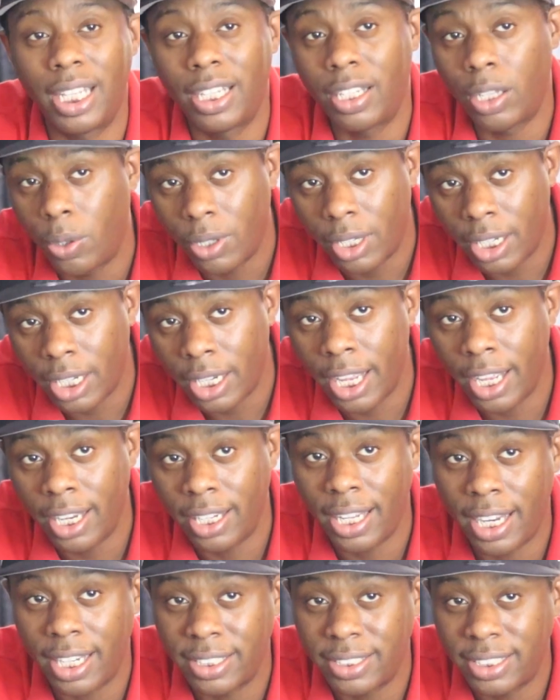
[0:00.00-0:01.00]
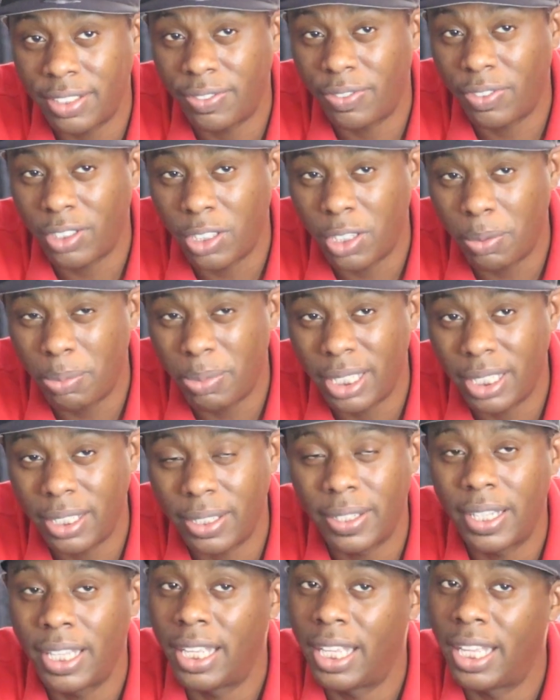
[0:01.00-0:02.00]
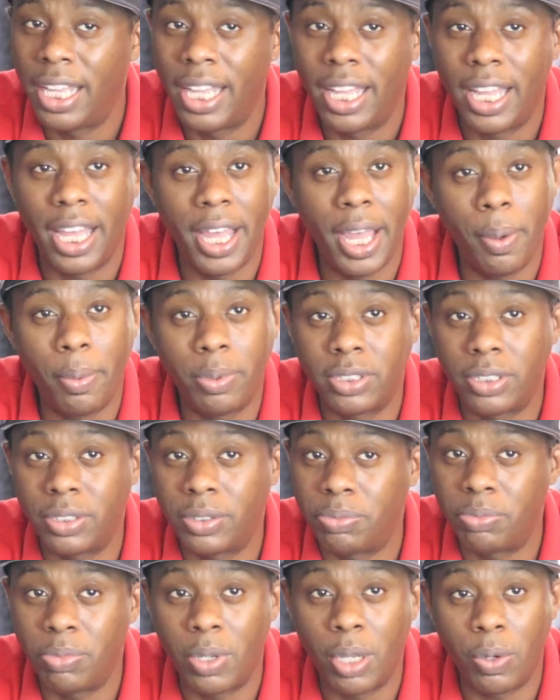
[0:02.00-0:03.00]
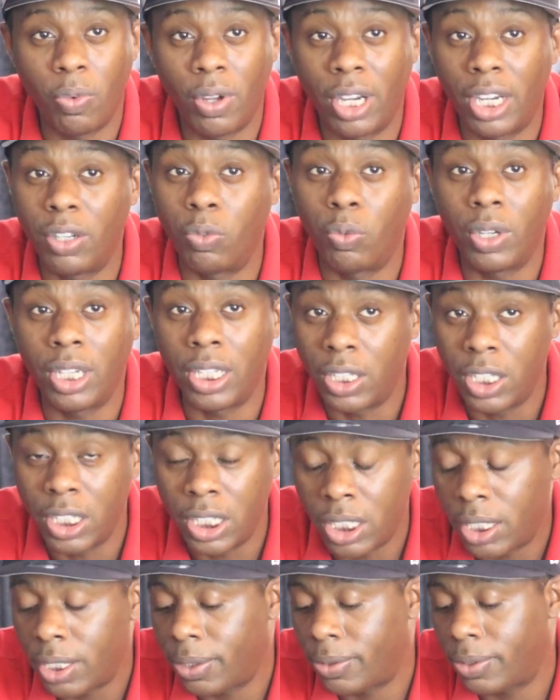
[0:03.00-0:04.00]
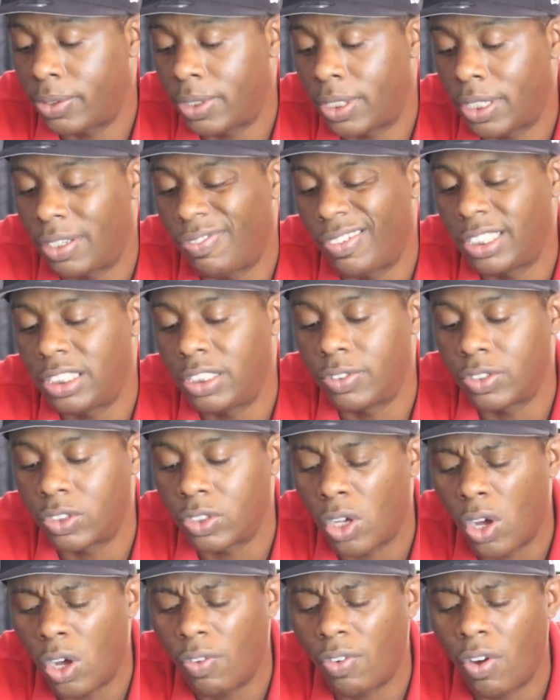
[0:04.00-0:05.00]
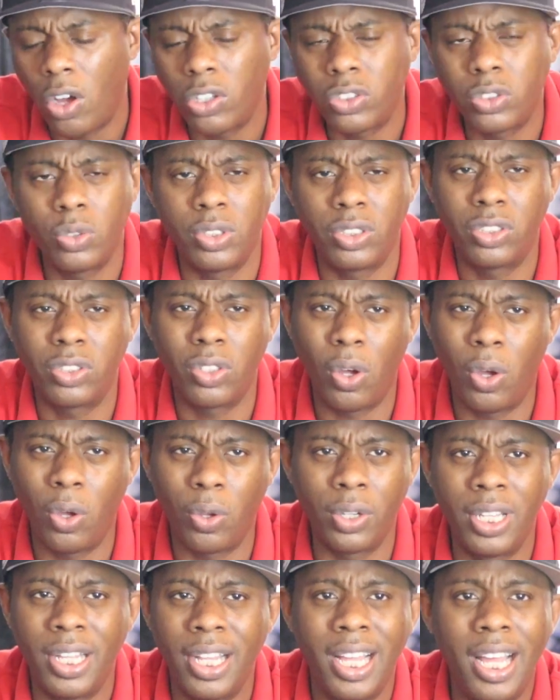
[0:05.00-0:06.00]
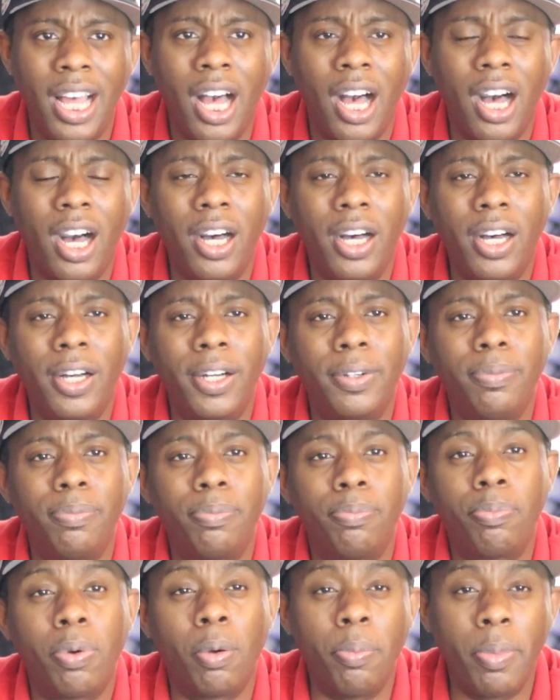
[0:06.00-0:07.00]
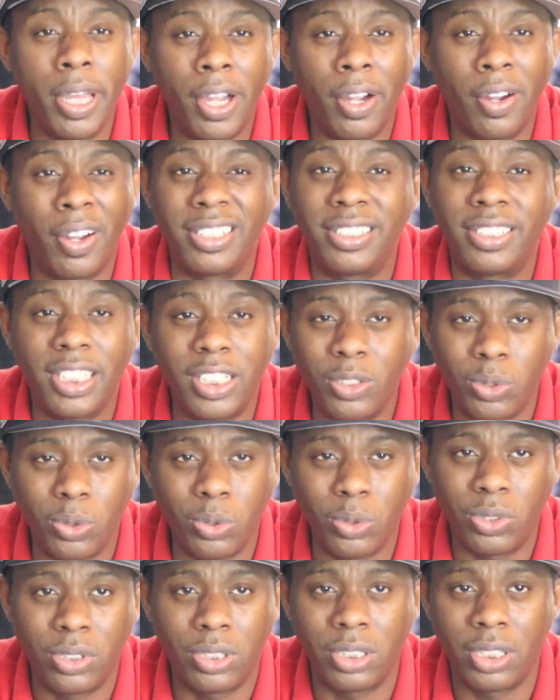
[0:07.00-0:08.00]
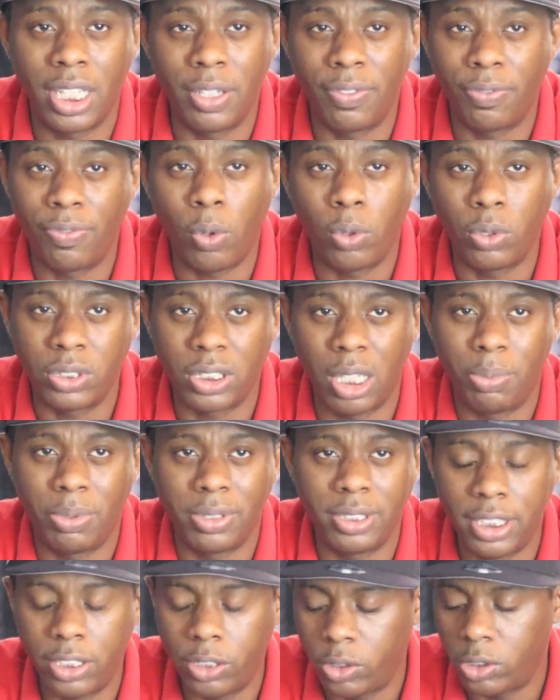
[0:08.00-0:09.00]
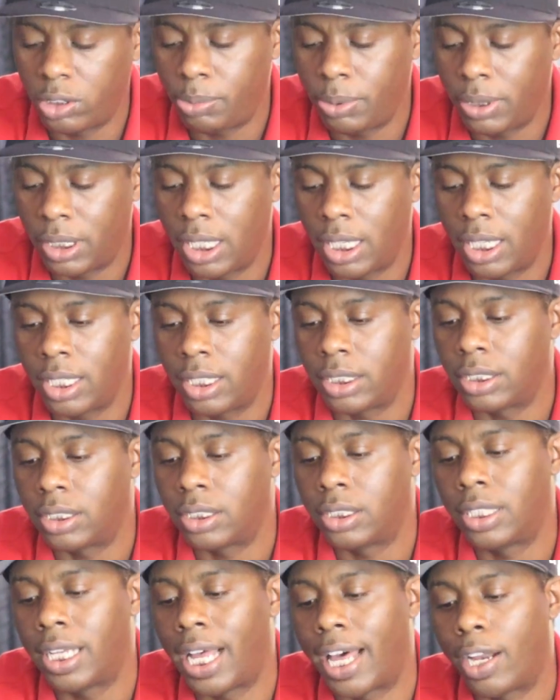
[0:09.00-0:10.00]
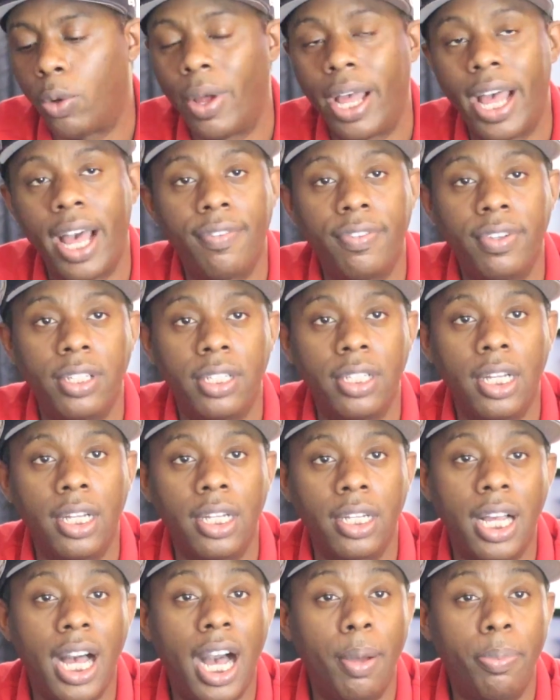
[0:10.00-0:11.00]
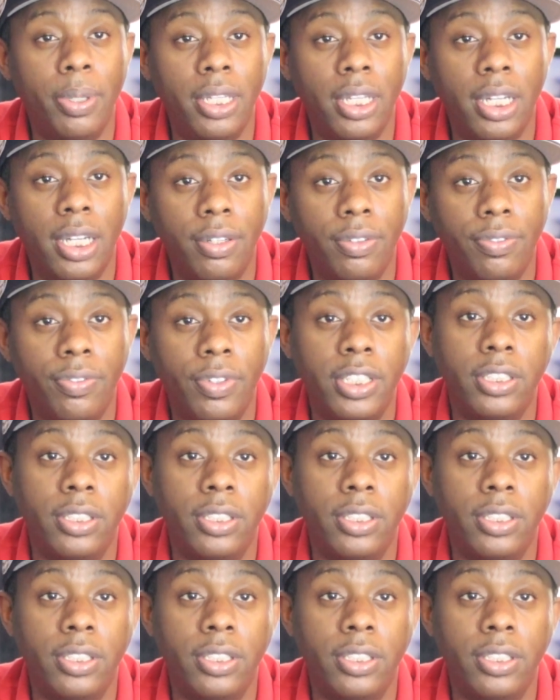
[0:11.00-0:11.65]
I loaded it in there and let it sit for a little bit, it was running really good. DaVinci Resolve. I also installed Premiere Essentials and Photoshop Essentials because I don't have a copy of